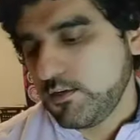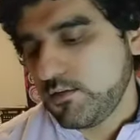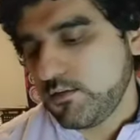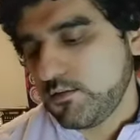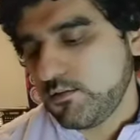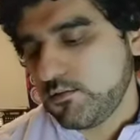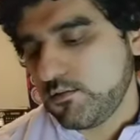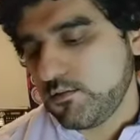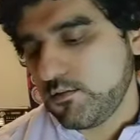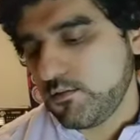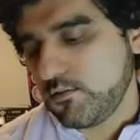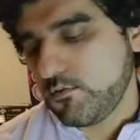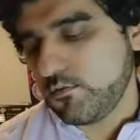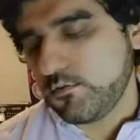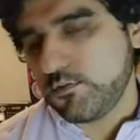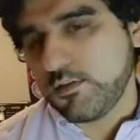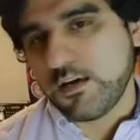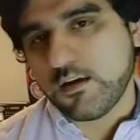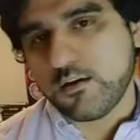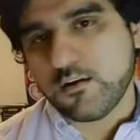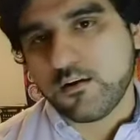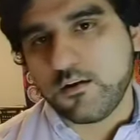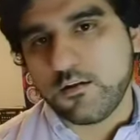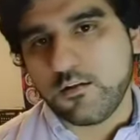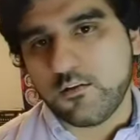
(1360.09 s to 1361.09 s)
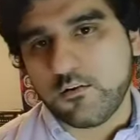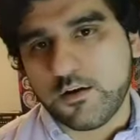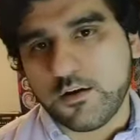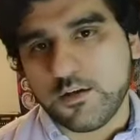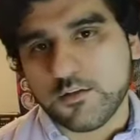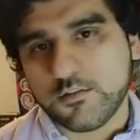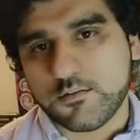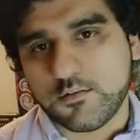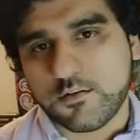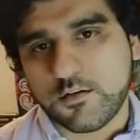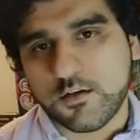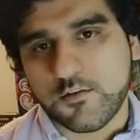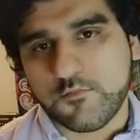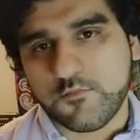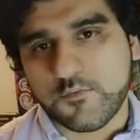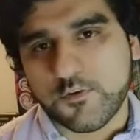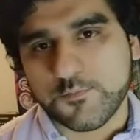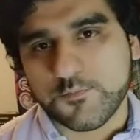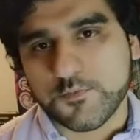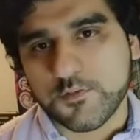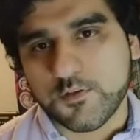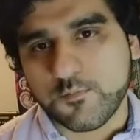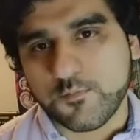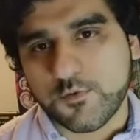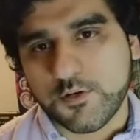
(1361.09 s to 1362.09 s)
so that color has to come
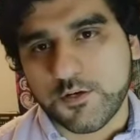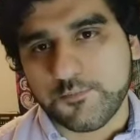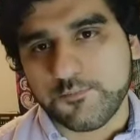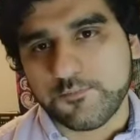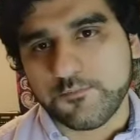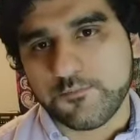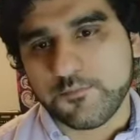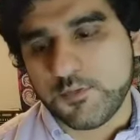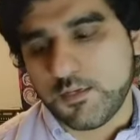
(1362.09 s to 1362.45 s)
from somewhere,